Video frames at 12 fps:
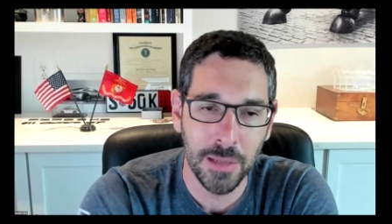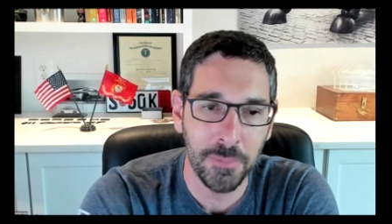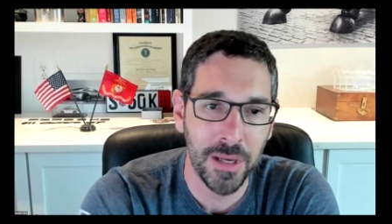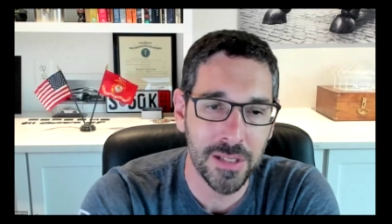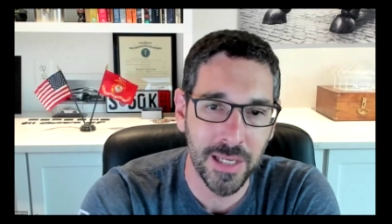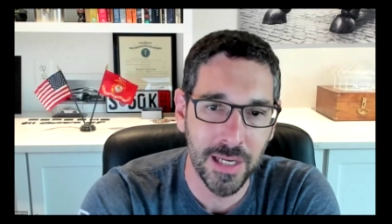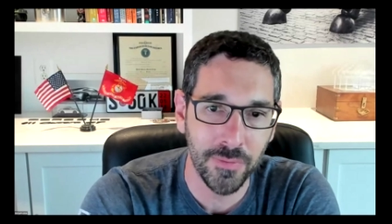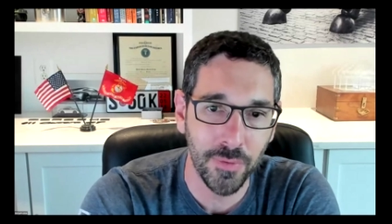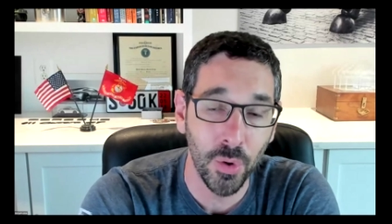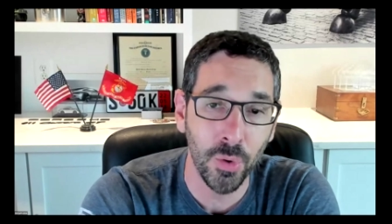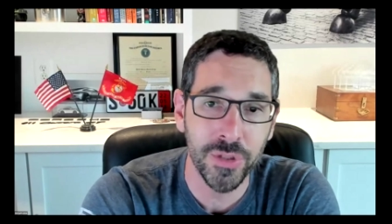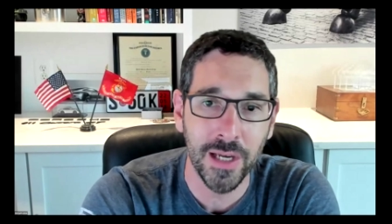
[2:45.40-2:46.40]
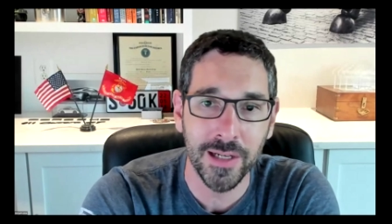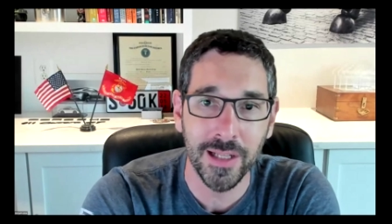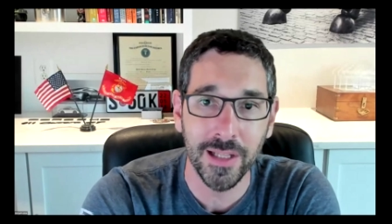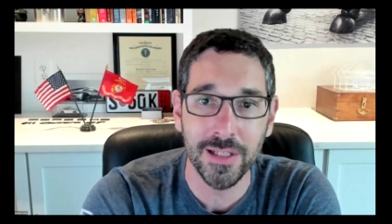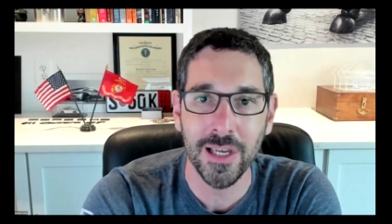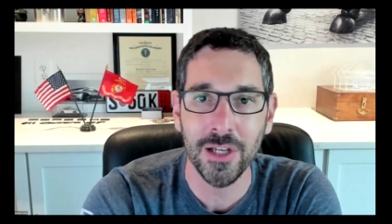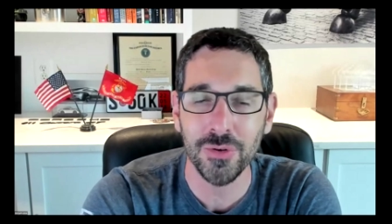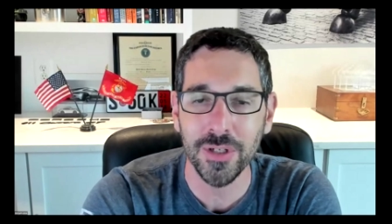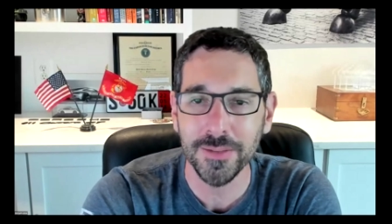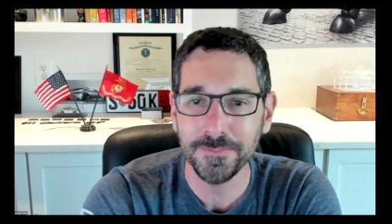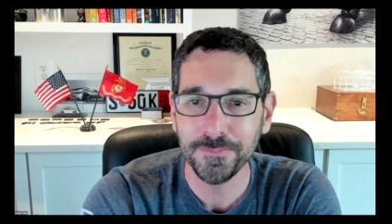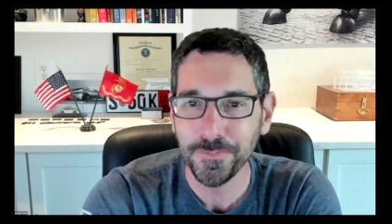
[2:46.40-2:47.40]
based out of Old Town
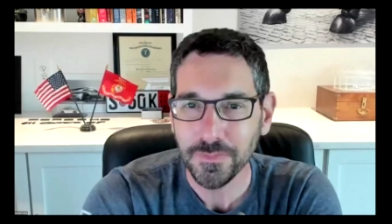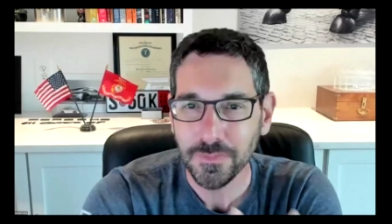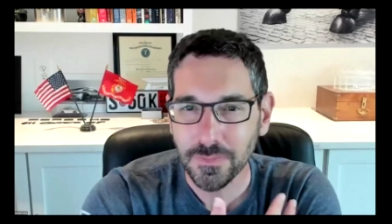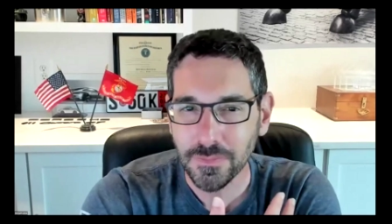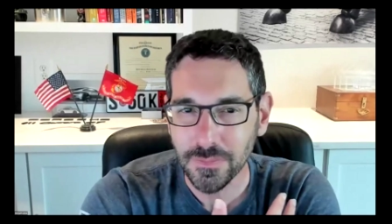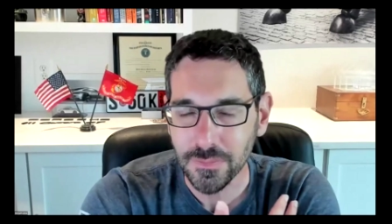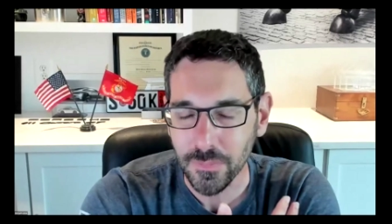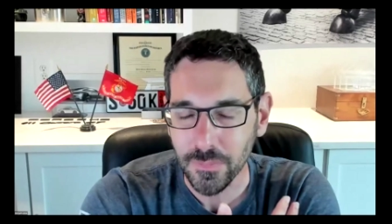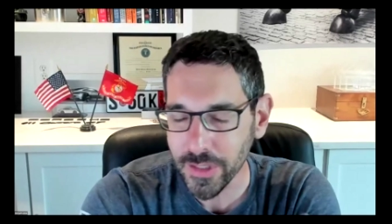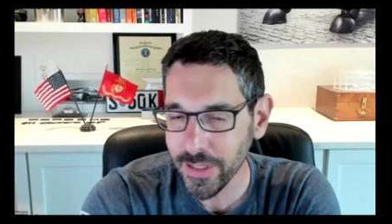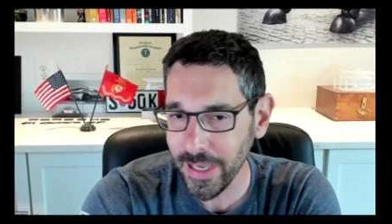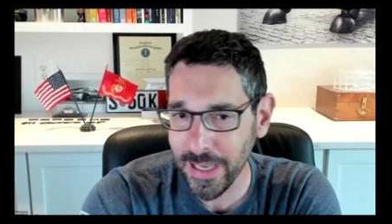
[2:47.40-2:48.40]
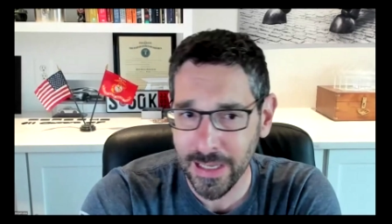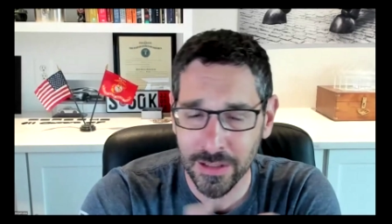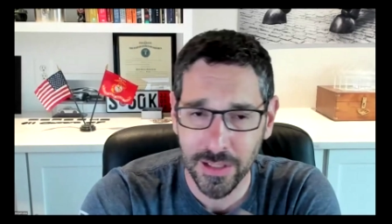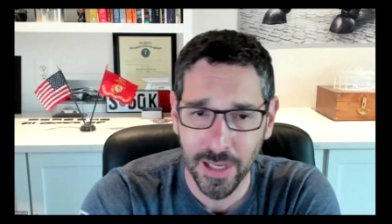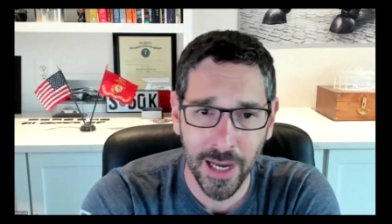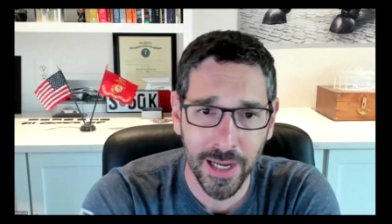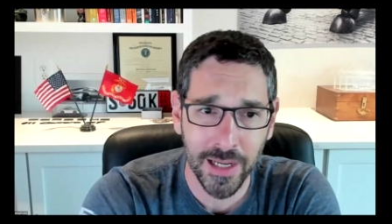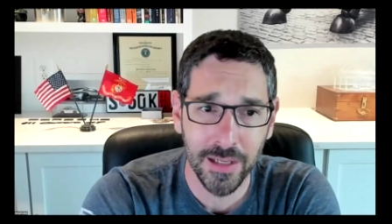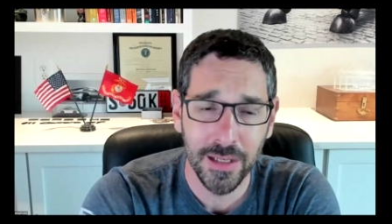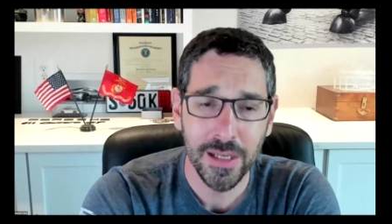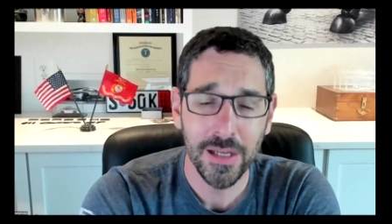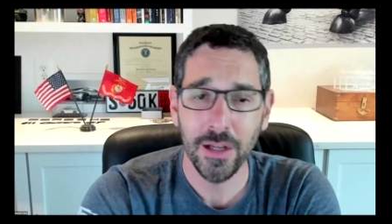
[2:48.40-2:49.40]
Alexandria. And
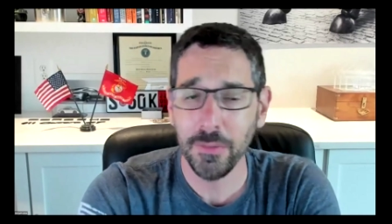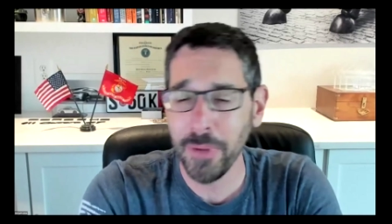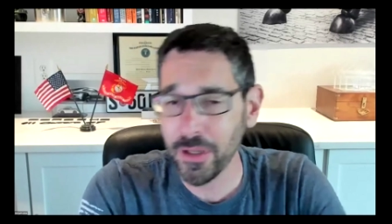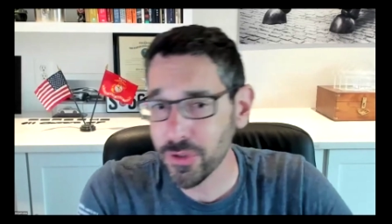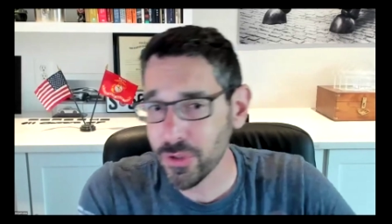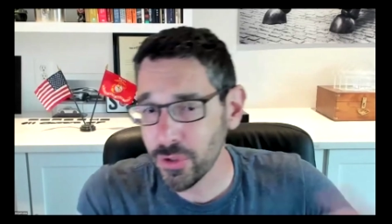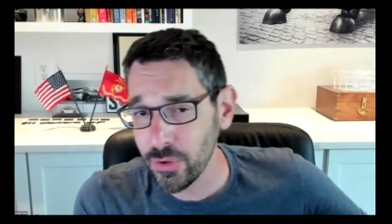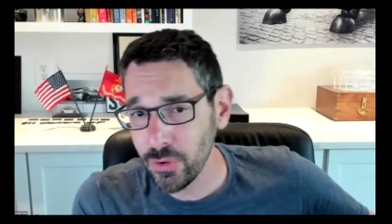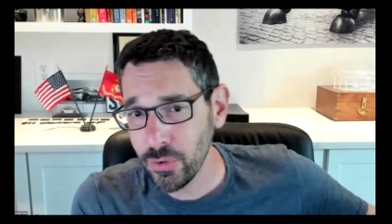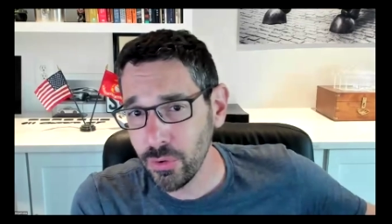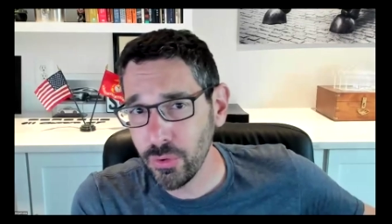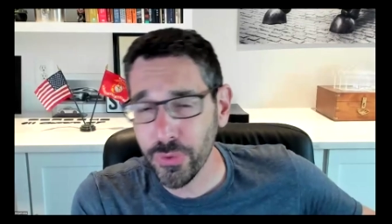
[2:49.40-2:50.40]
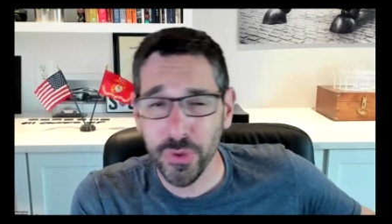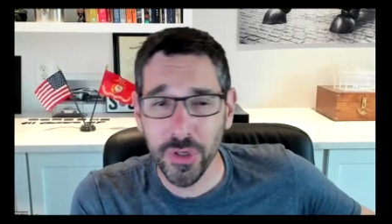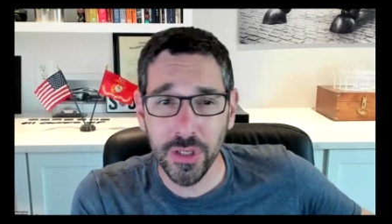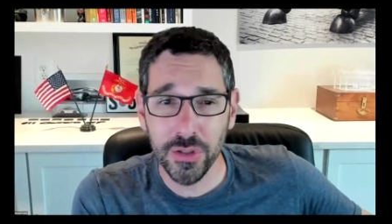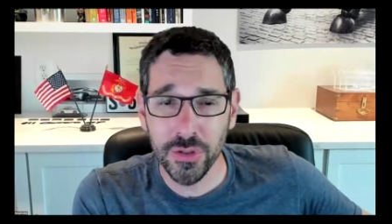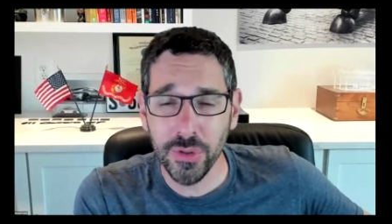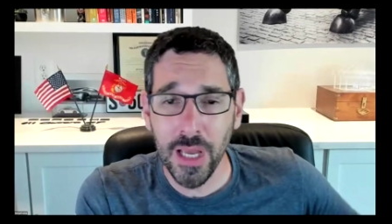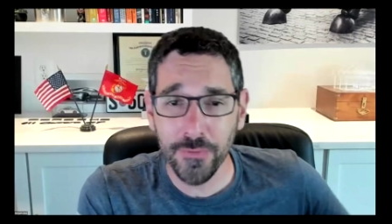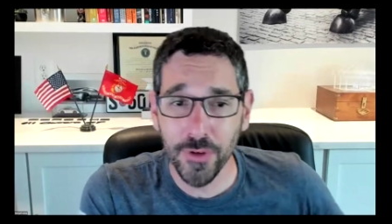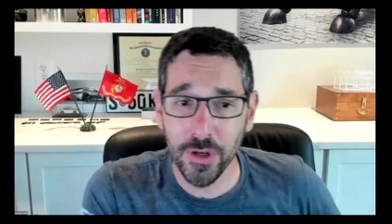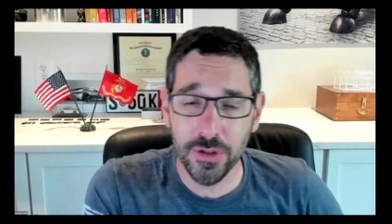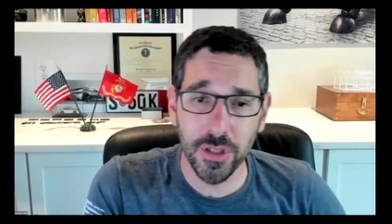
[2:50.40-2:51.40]
about 2.5
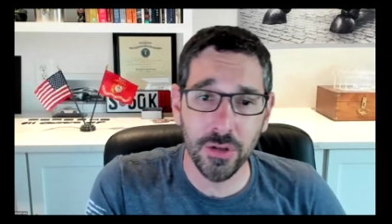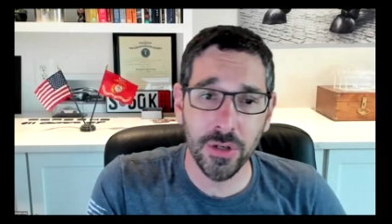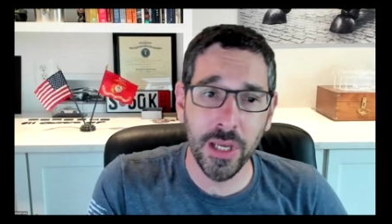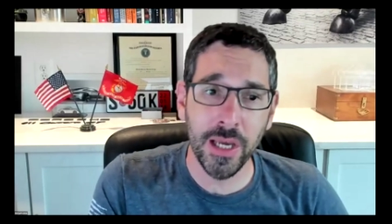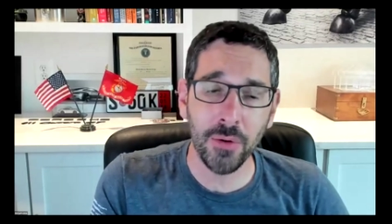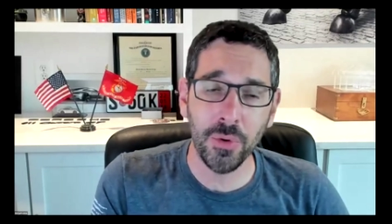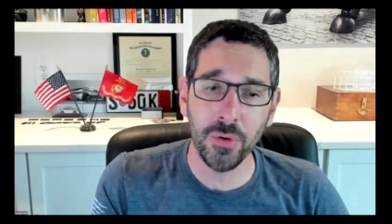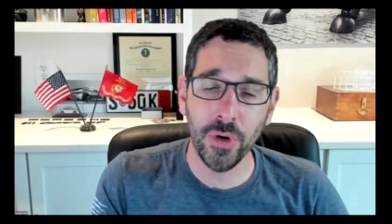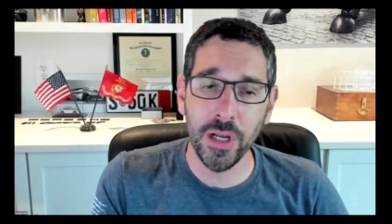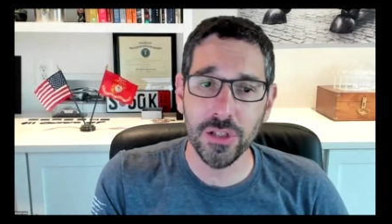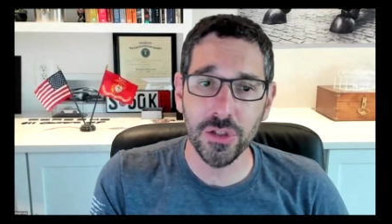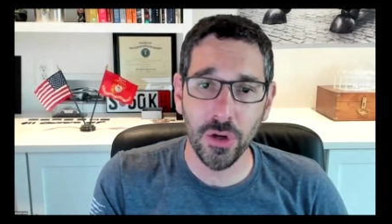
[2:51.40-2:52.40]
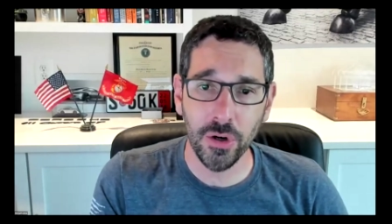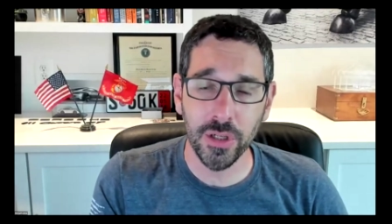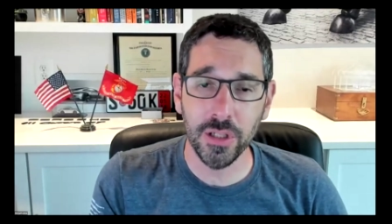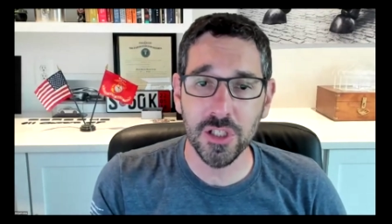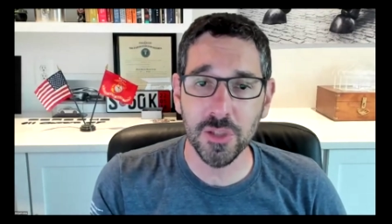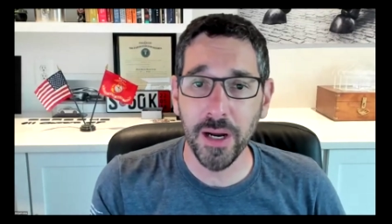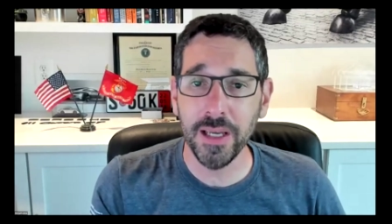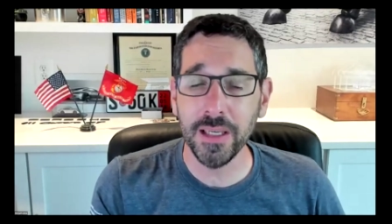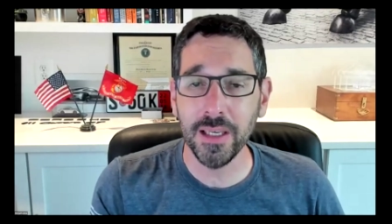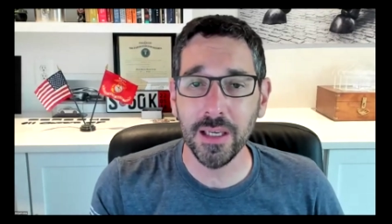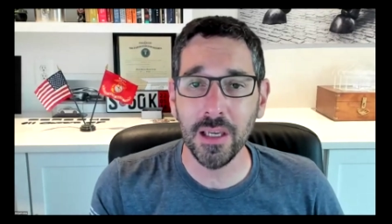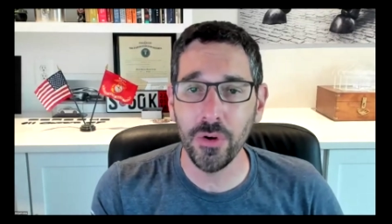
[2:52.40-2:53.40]
years ago now, when rates started
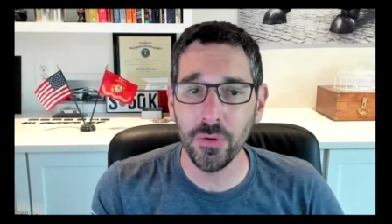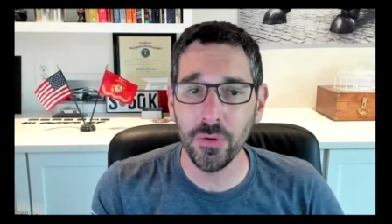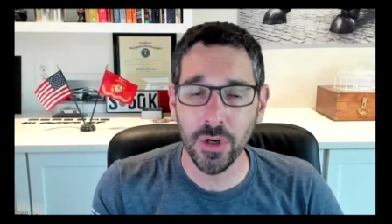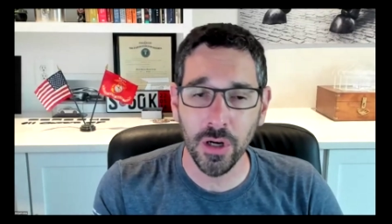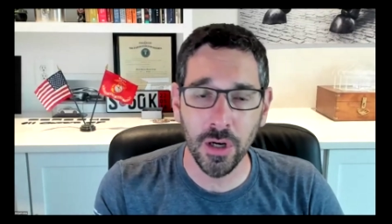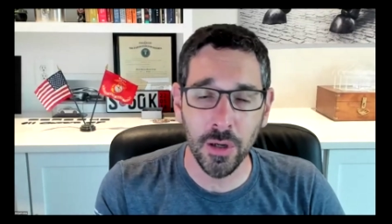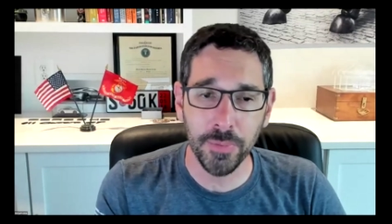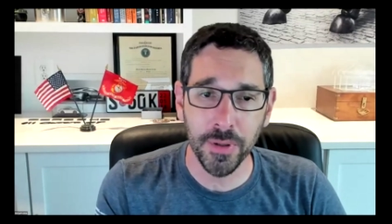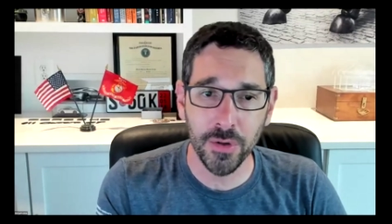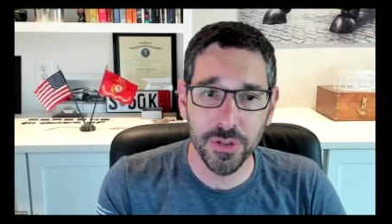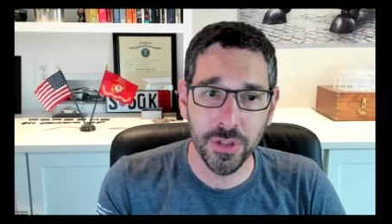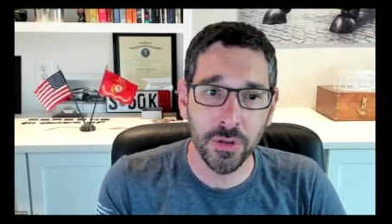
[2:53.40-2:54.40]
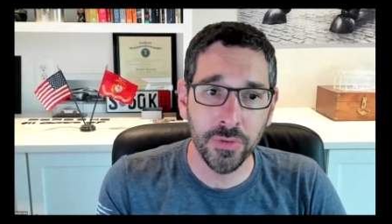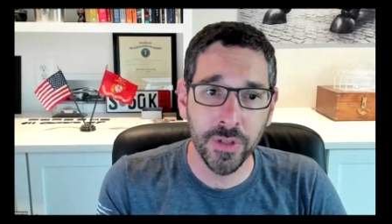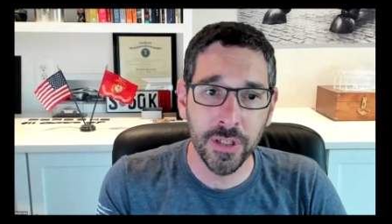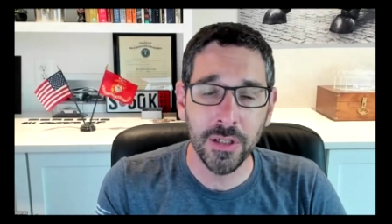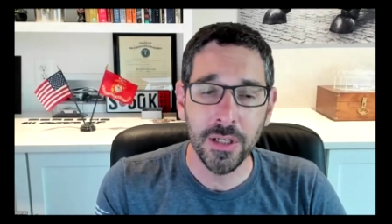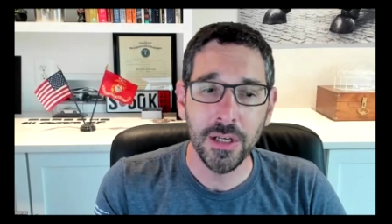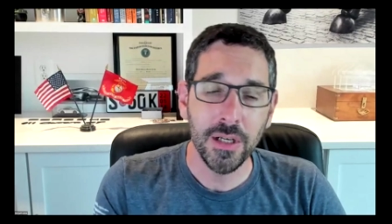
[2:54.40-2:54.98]
spiking, if you recall, post-COVID,